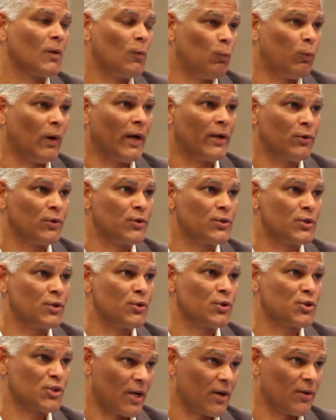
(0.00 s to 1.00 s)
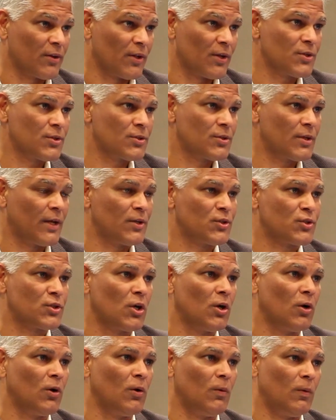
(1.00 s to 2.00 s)
Why don't you share this? And
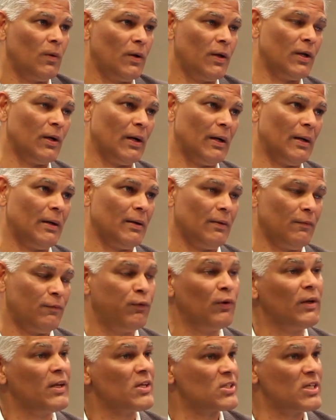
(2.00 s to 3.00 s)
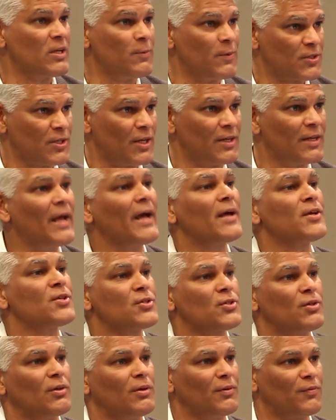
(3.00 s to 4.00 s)
so, foolishly we said yes.
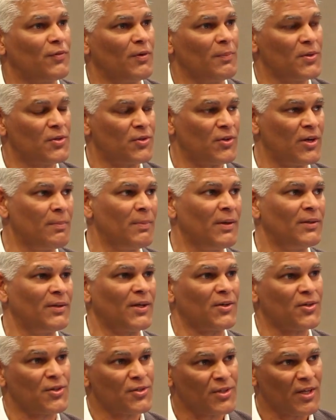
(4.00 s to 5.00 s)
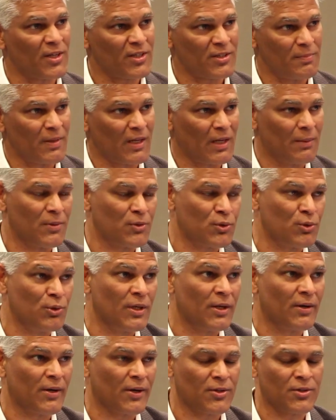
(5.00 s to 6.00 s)
So from a 3-month exercise, it became a
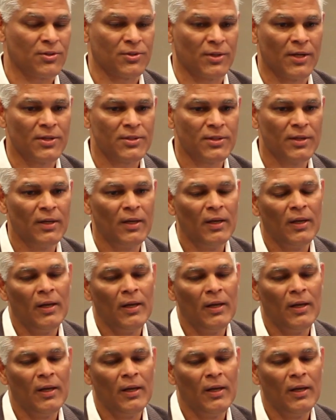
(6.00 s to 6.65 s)
2-year exercise.